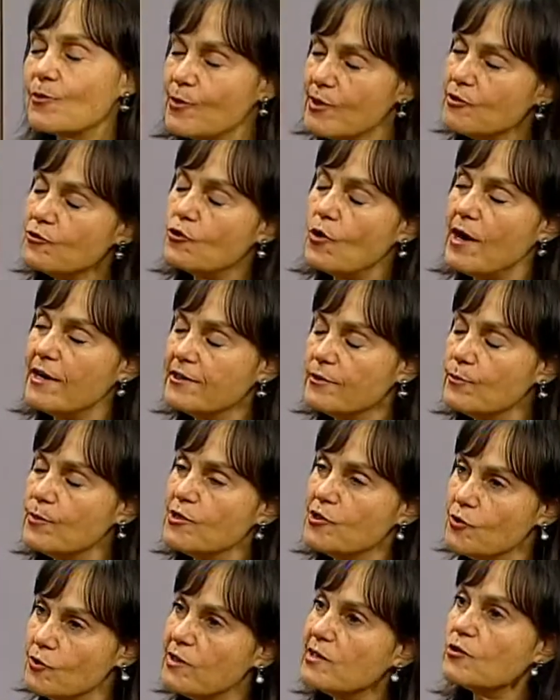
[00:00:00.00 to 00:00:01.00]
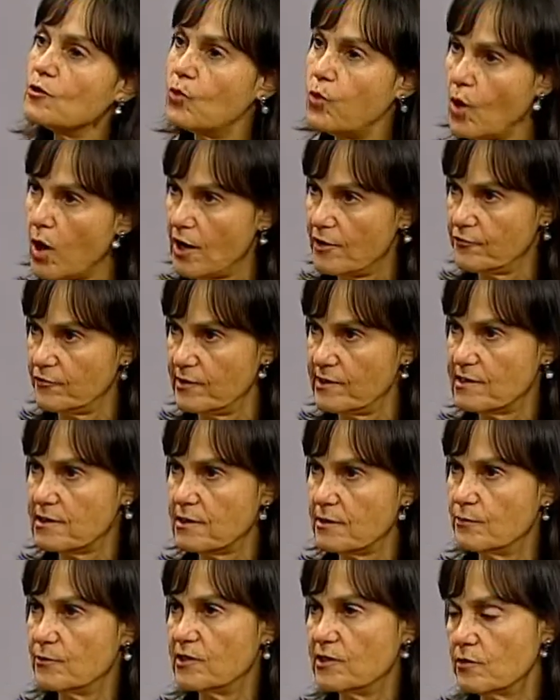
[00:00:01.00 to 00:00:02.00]
So we tried, we do it in
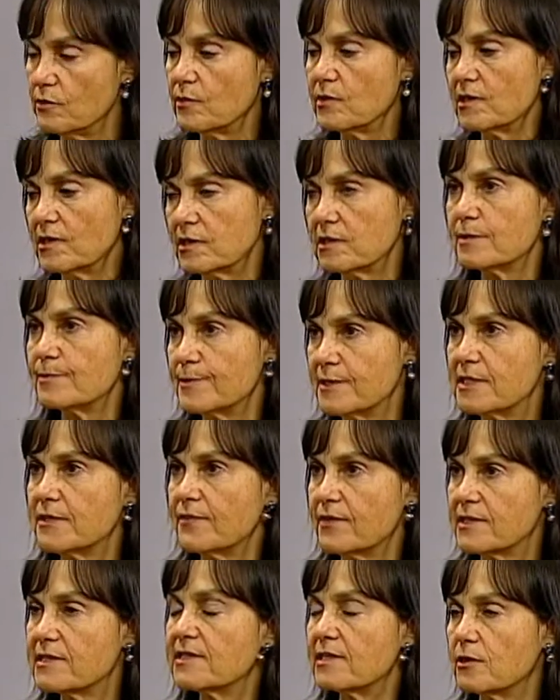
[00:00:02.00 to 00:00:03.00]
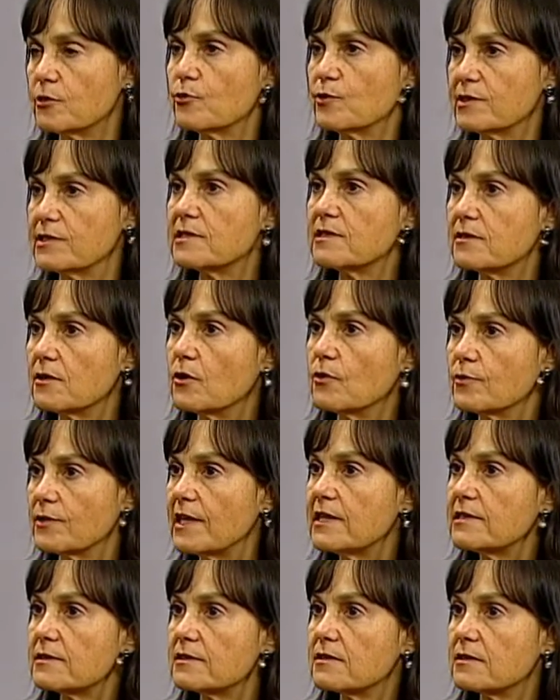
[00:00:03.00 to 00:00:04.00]
quadrants, and we do it in a specific sequence.
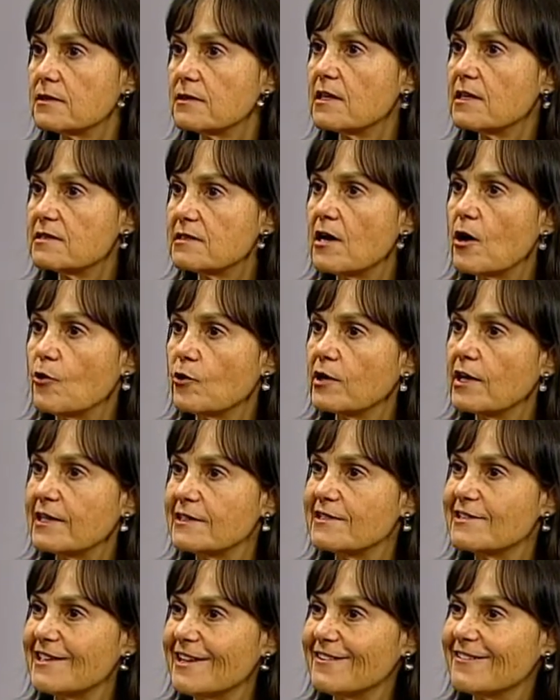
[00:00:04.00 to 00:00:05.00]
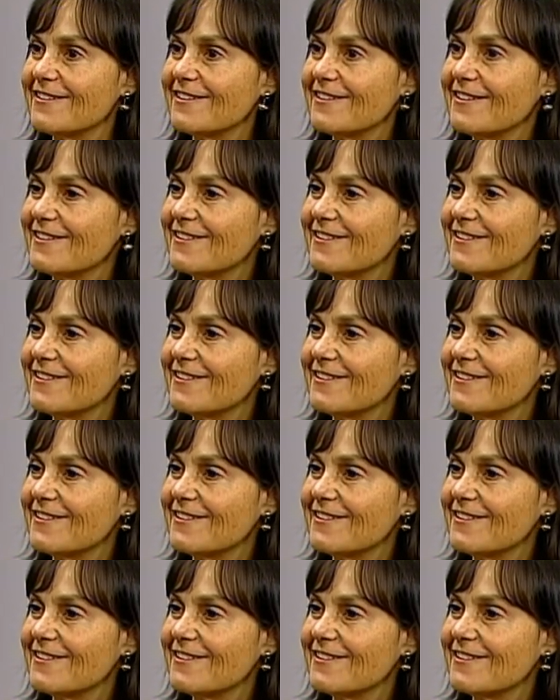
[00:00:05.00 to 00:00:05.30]
So that's how it gets done.